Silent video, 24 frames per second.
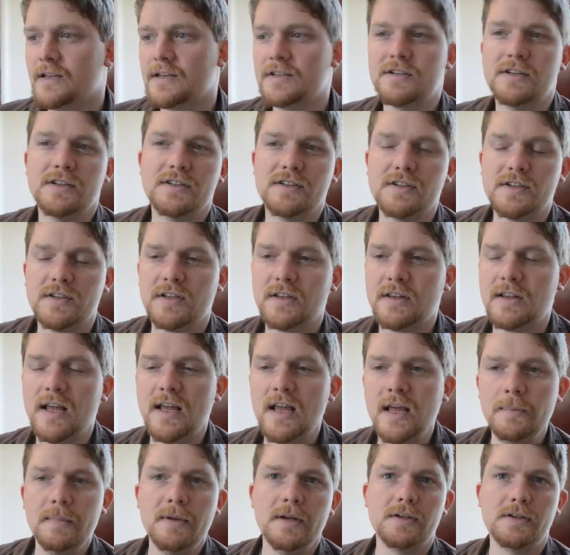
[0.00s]
That's just the
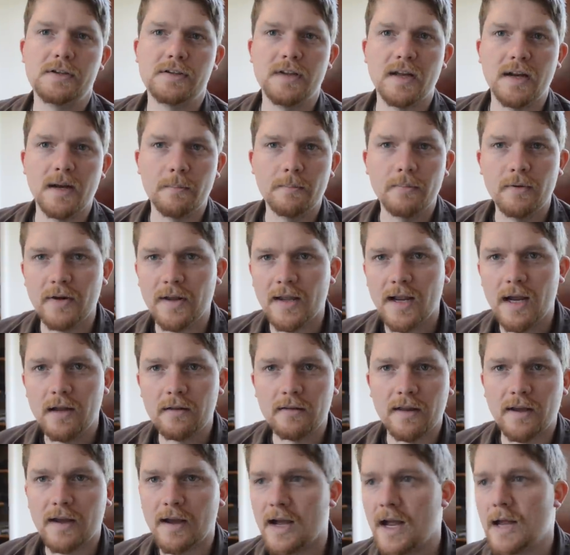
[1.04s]
image that I'm putting out
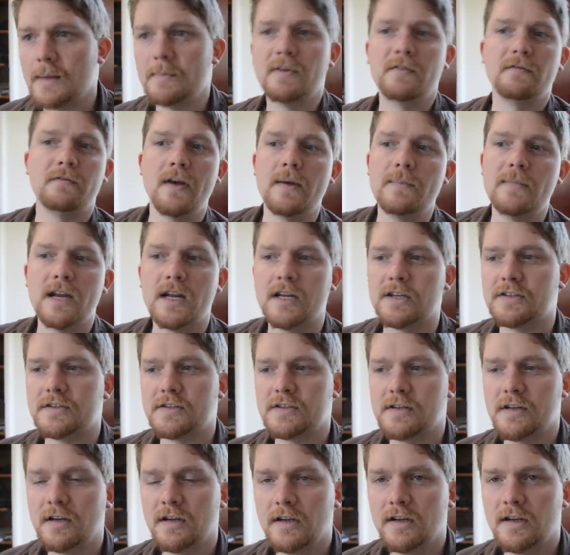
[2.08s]
there. I'm a
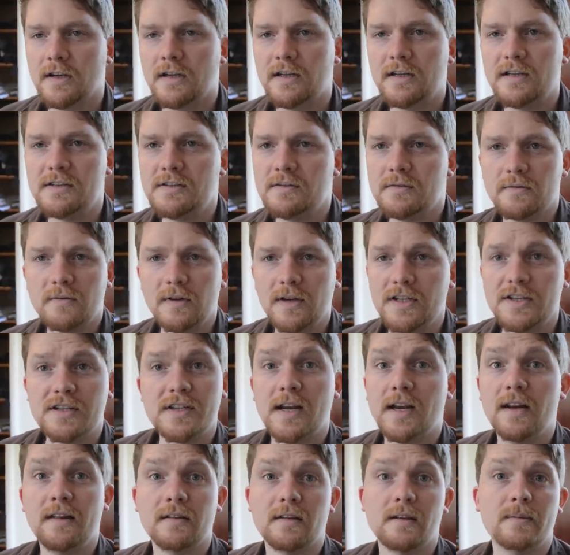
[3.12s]
feminist. It doesn't really say
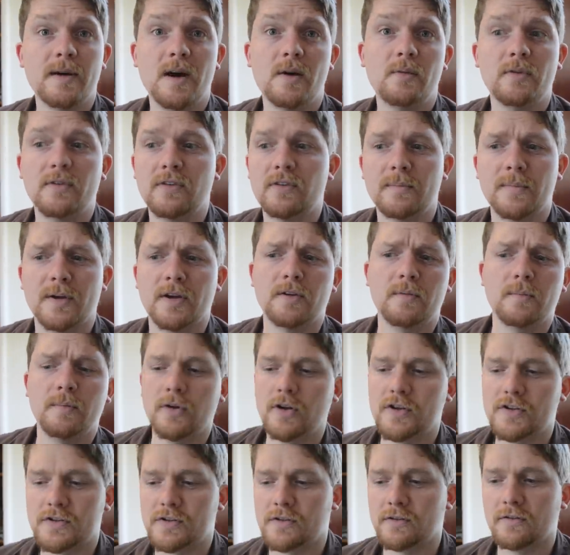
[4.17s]
anything about whether I'm a good
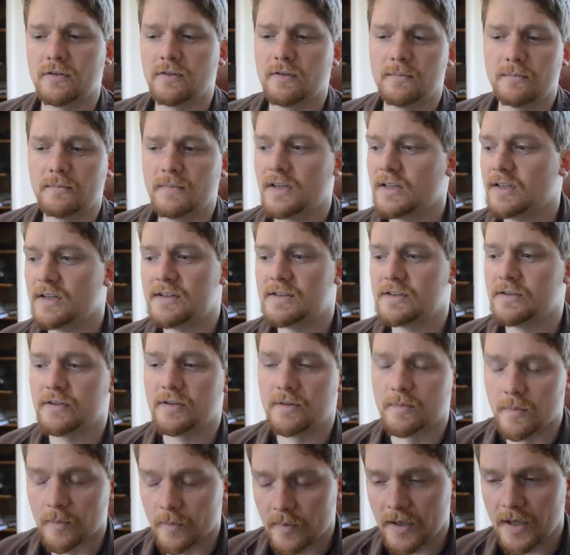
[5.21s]
person or a decent
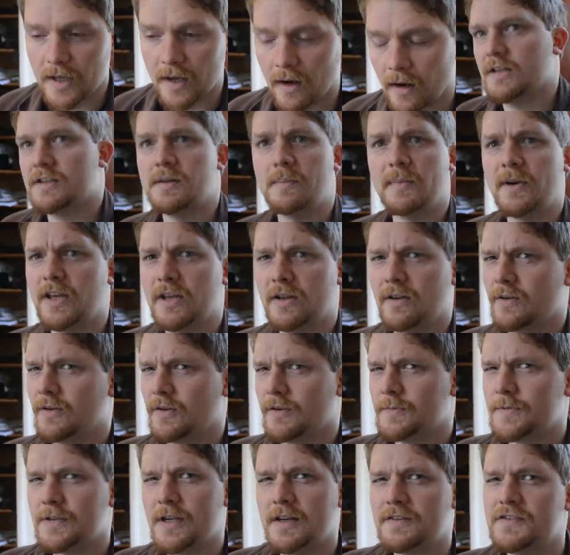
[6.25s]
human being. Somebody can call
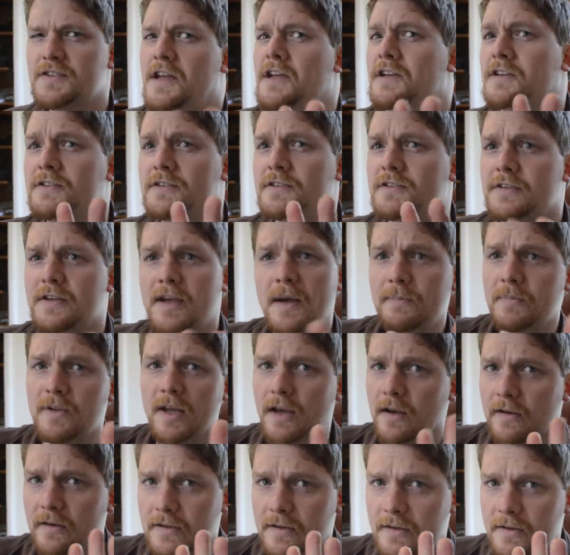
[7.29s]
themselves a
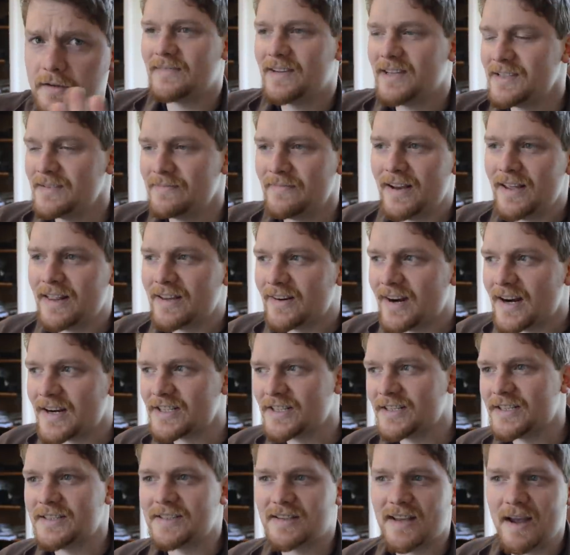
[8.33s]
skeptic. Doesn't mean they're
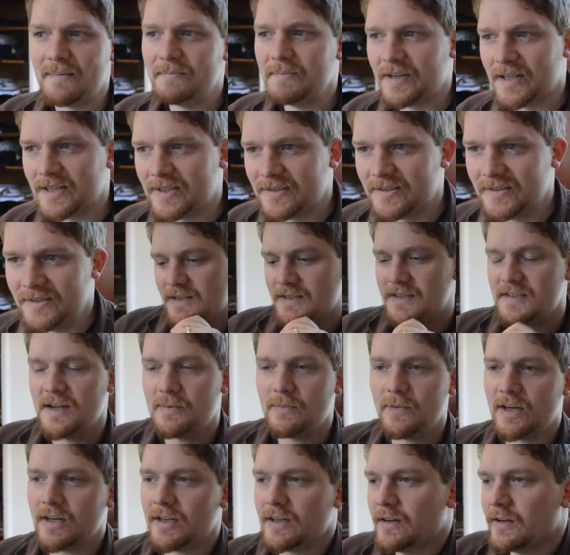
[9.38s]
actually skeptical.
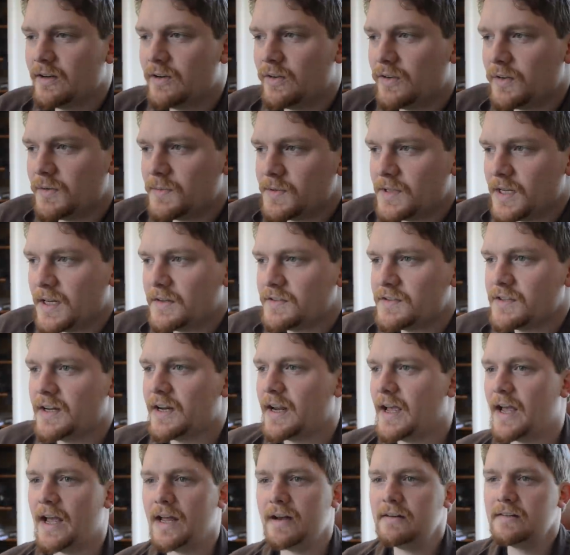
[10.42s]
Someone can call themselves an
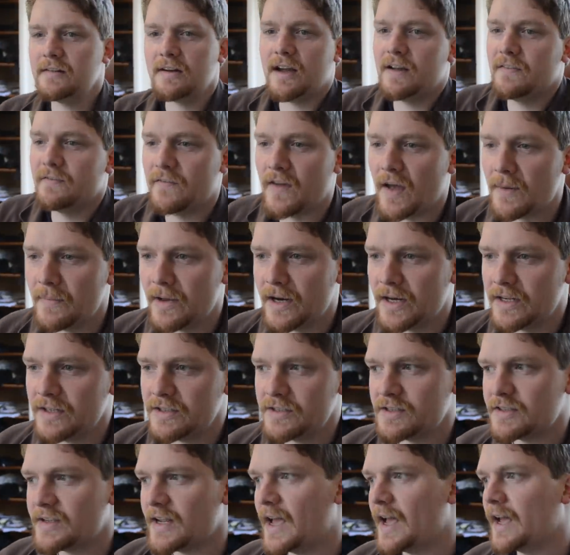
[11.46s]
anti
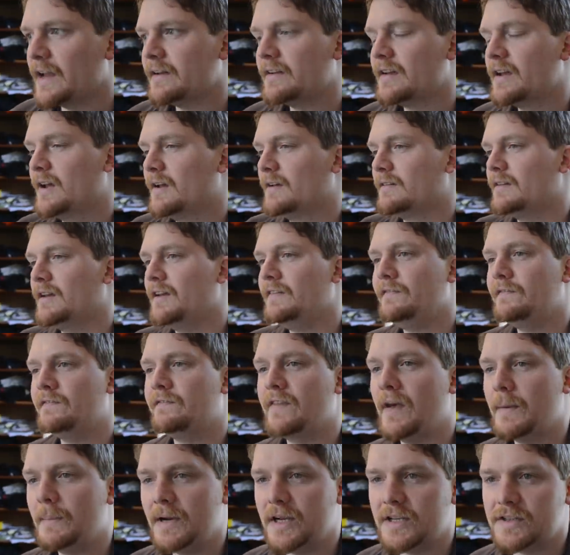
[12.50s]
feminist, and if
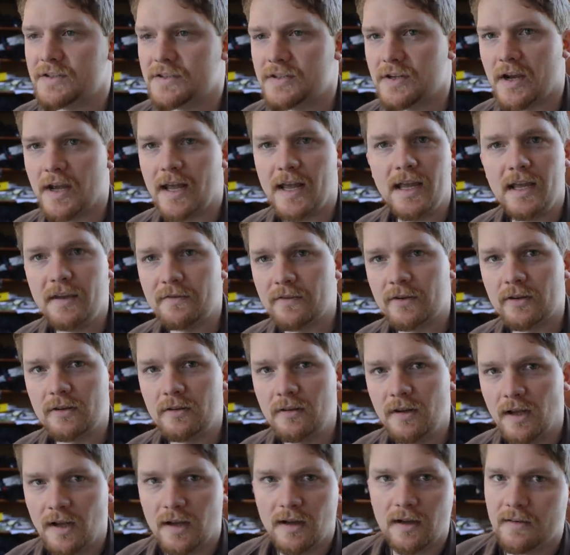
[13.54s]
feminists are
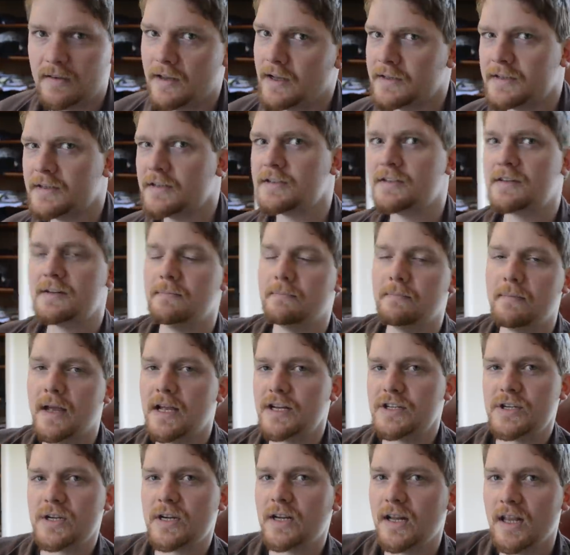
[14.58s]
evil, that doesn't
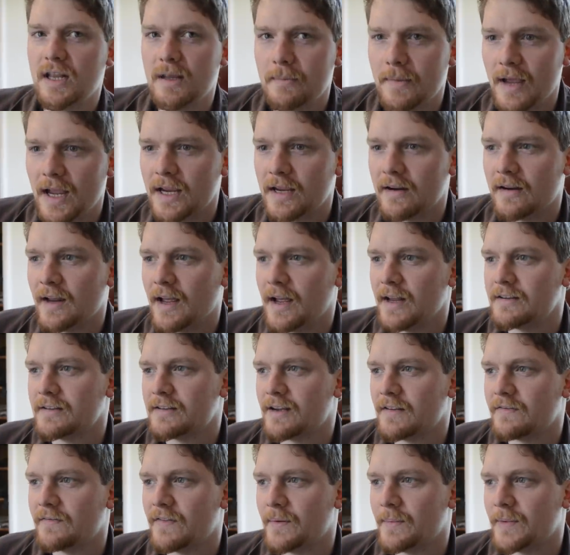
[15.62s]
magically make an
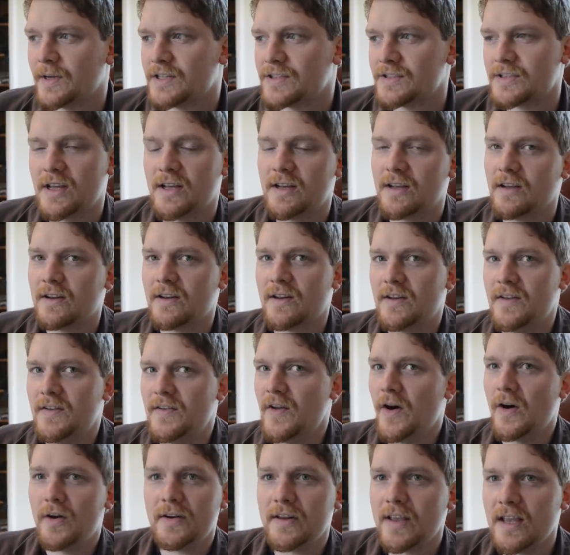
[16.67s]
anti-feminist
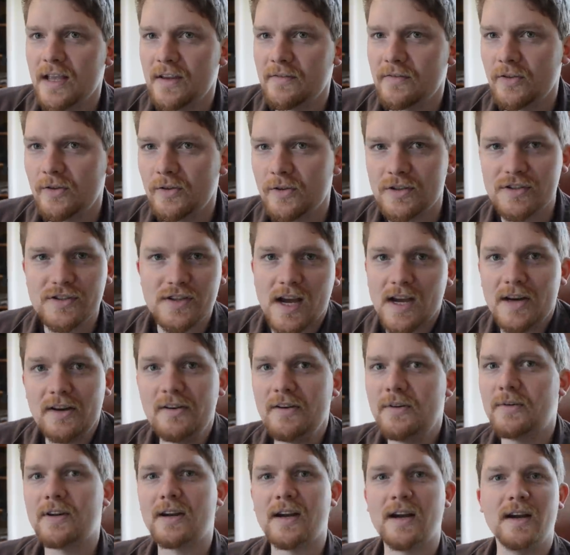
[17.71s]
not evil, because I don't
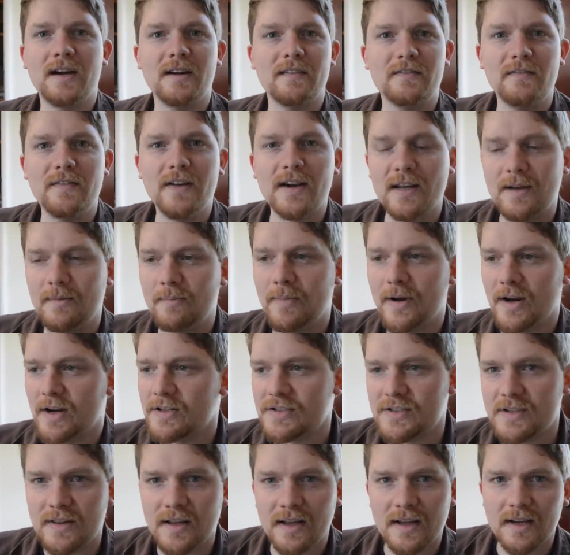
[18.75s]
know what kind of fucking
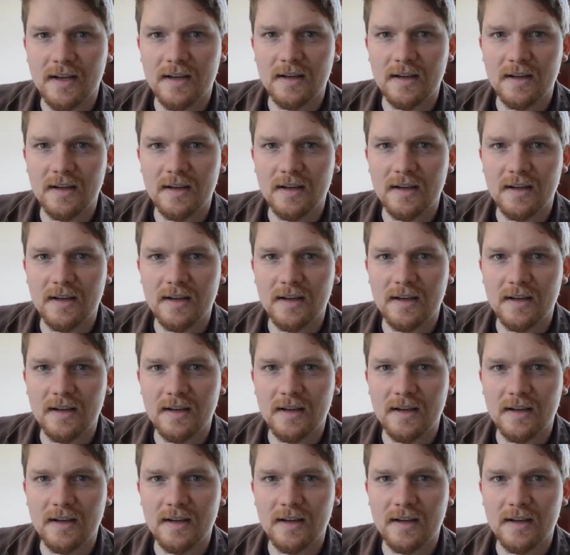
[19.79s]
person they